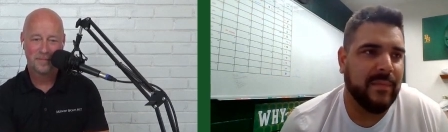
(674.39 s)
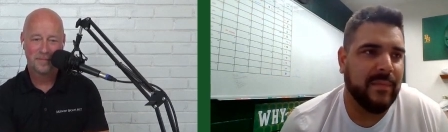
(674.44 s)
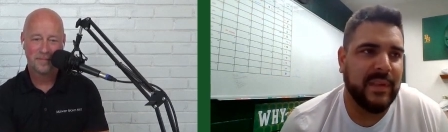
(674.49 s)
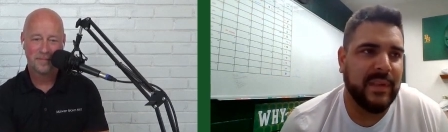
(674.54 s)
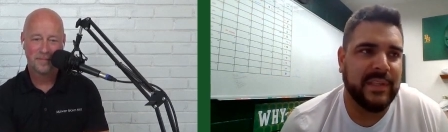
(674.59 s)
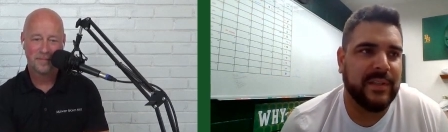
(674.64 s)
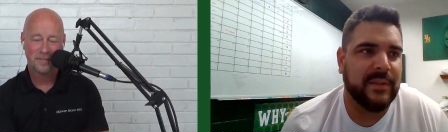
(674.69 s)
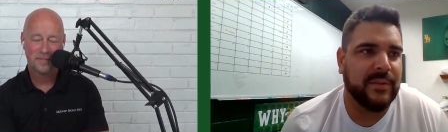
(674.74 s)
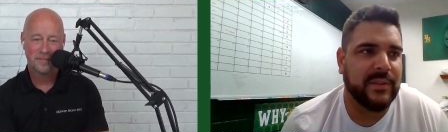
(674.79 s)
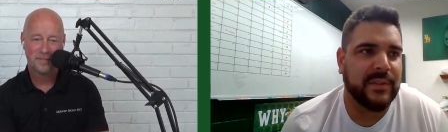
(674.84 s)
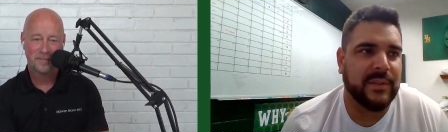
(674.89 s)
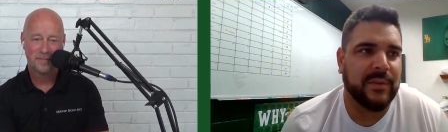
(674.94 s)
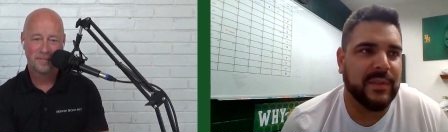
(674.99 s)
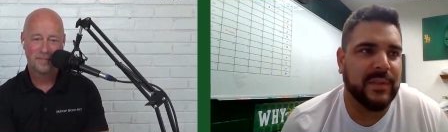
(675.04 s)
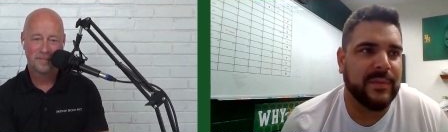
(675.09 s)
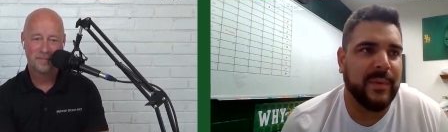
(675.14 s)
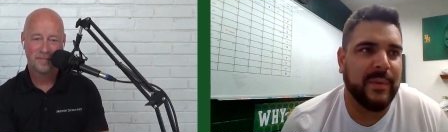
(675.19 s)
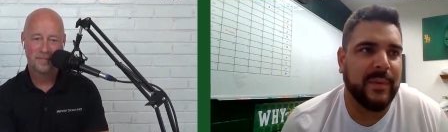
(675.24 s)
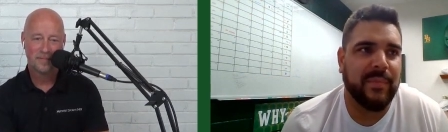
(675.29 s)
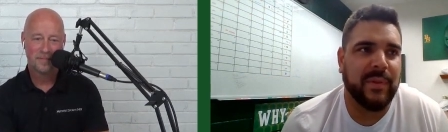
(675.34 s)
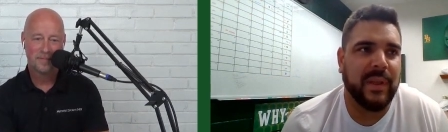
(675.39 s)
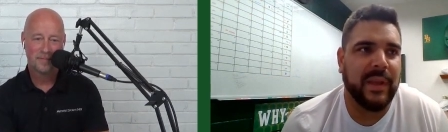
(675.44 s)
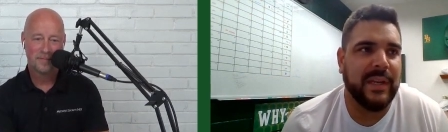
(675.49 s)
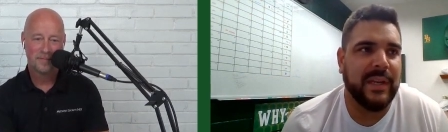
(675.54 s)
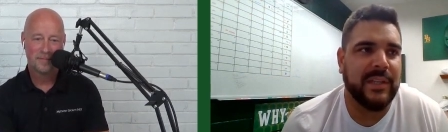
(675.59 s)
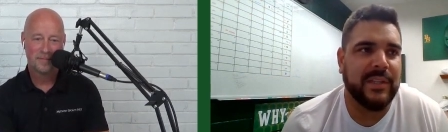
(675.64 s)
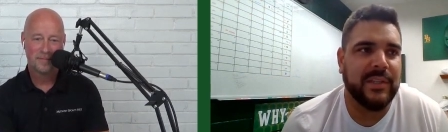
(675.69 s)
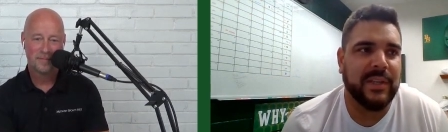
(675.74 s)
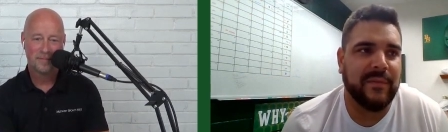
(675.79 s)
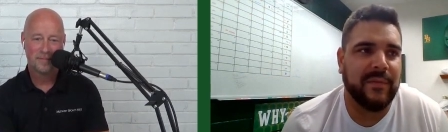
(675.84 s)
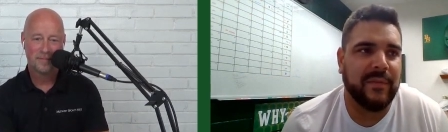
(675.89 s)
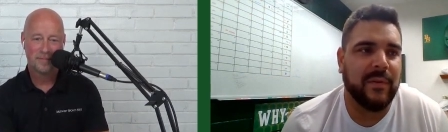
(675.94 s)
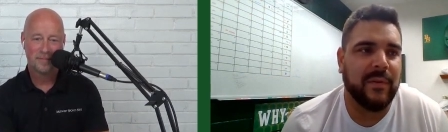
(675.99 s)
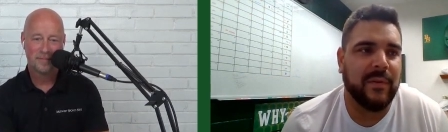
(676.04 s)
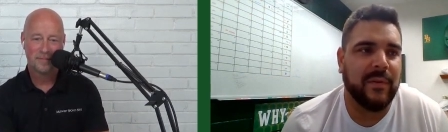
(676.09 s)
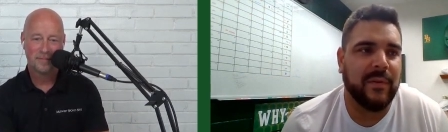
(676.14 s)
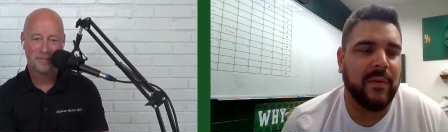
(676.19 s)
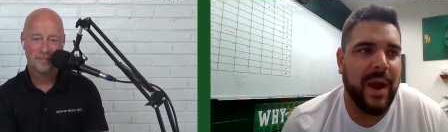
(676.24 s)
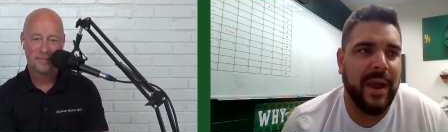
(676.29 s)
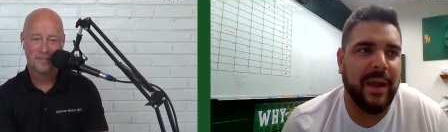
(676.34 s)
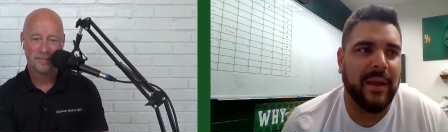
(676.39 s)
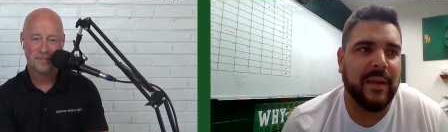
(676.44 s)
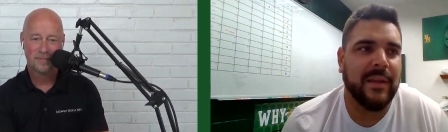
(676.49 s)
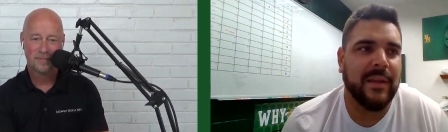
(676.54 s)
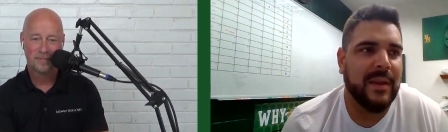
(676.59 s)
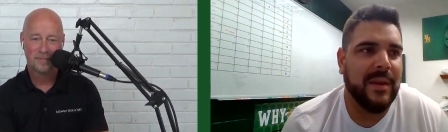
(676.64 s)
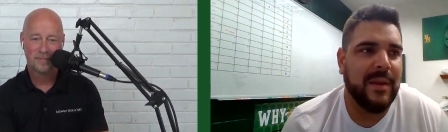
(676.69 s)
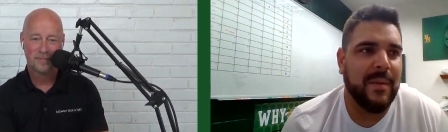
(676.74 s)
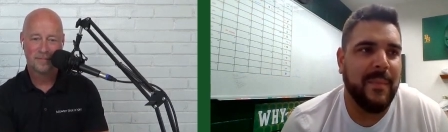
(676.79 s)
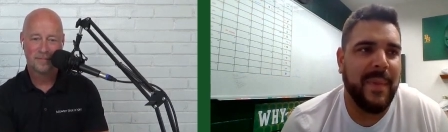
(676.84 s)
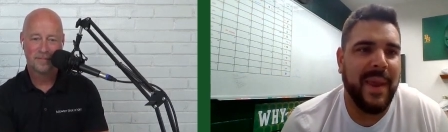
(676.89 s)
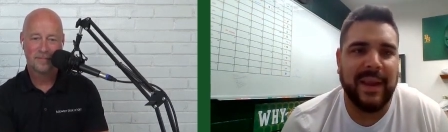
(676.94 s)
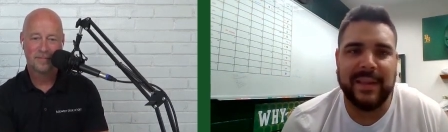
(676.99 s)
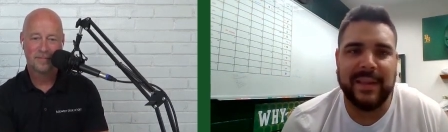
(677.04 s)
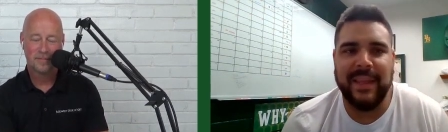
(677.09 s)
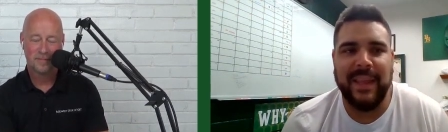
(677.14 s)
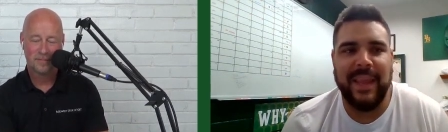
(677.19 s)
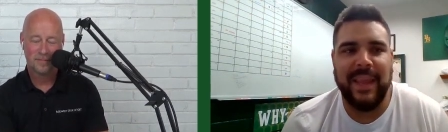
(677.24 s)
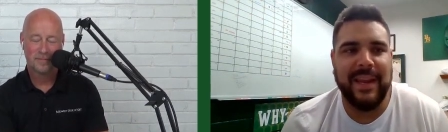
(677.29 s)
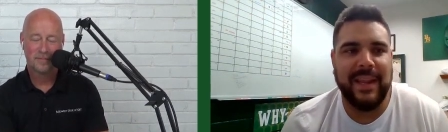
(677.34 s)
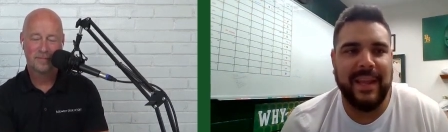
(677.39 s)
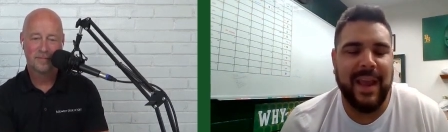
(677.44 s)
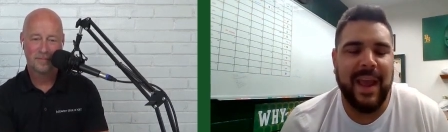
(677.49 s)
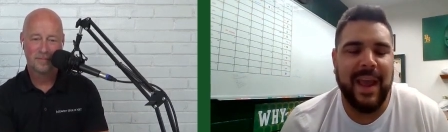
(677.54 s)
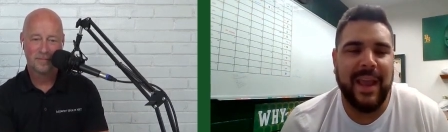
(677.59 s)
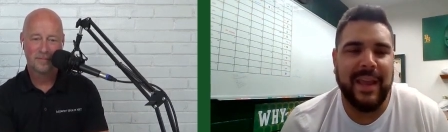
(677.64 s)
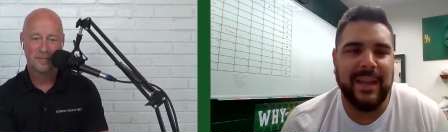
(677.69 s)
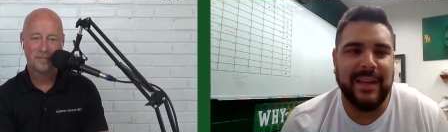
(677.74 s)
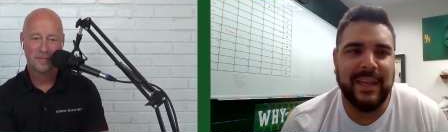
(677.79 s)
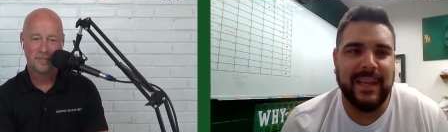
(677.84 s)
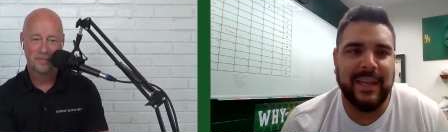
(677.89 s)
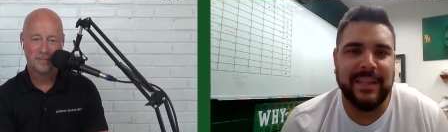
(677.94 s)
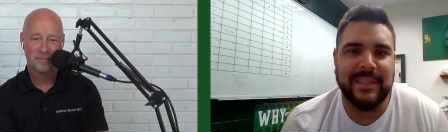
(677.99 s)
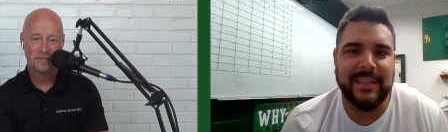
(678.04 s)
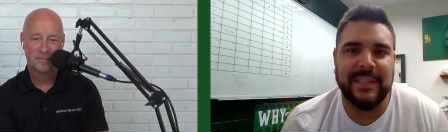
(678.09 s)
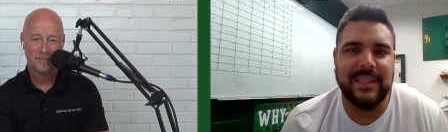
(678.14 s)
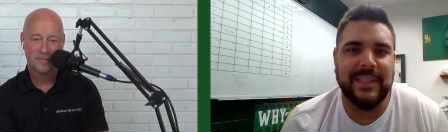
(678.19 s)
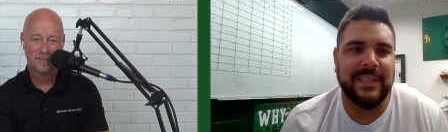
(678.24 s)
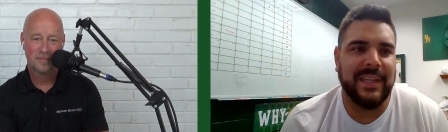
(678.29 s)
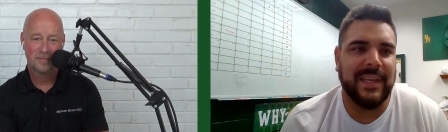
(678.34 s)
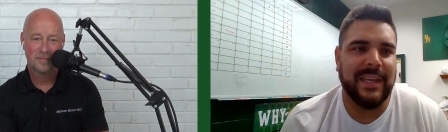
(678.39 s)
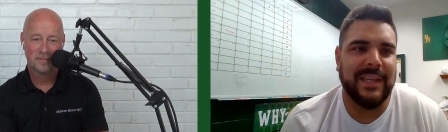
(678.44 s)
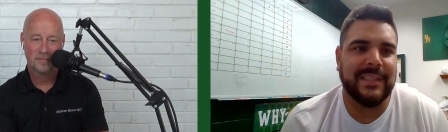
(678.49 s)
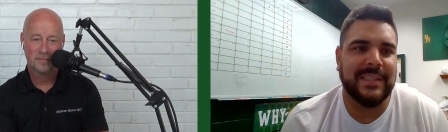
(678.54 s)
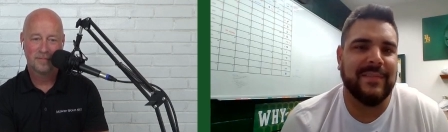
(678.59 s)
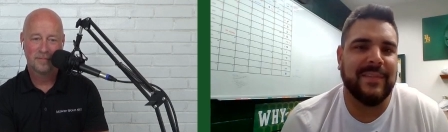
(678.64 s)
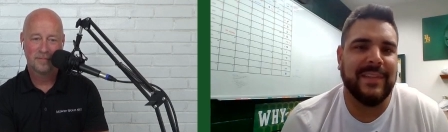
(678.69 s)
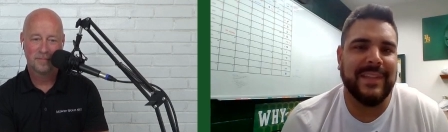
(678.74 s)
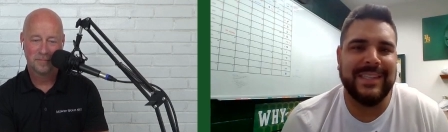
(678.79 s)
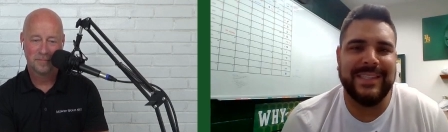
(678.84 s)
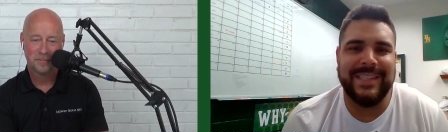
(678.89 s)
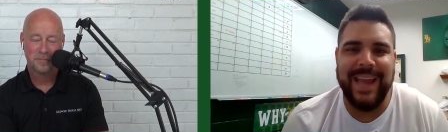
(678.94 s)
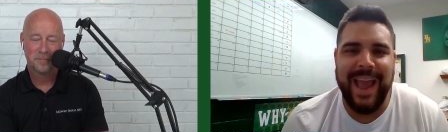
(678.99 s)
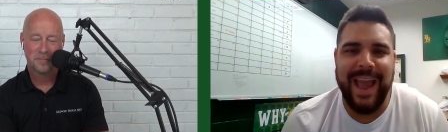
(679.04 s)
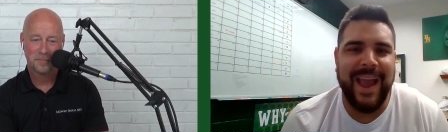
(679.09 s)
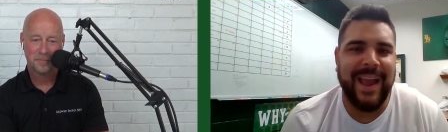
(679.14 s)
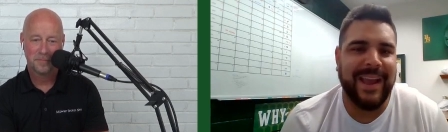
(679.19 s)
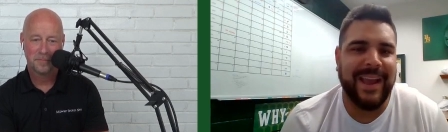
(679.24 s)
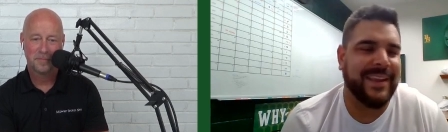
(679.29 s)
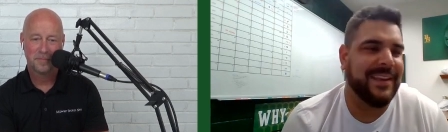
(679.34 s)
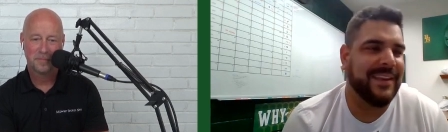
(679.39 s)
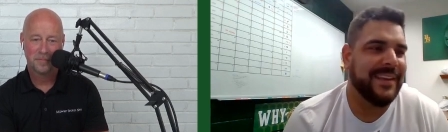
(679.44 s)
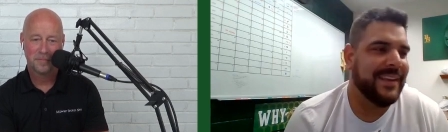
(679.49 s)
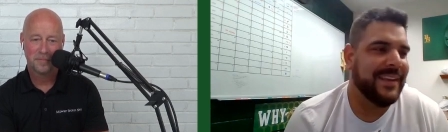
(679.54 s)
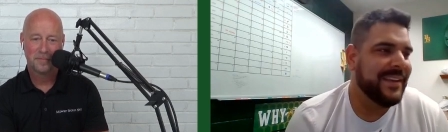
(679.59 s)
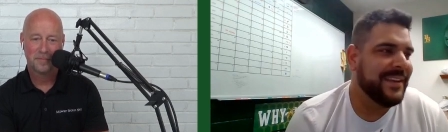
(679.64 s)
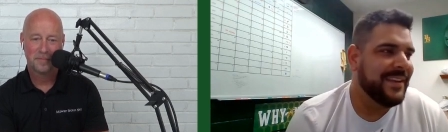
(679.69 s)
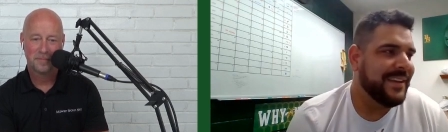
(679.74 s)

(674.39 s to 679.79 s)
Speaker 1: These two schools have been playing each other for a while, back in the NAI days and the days of the DAC,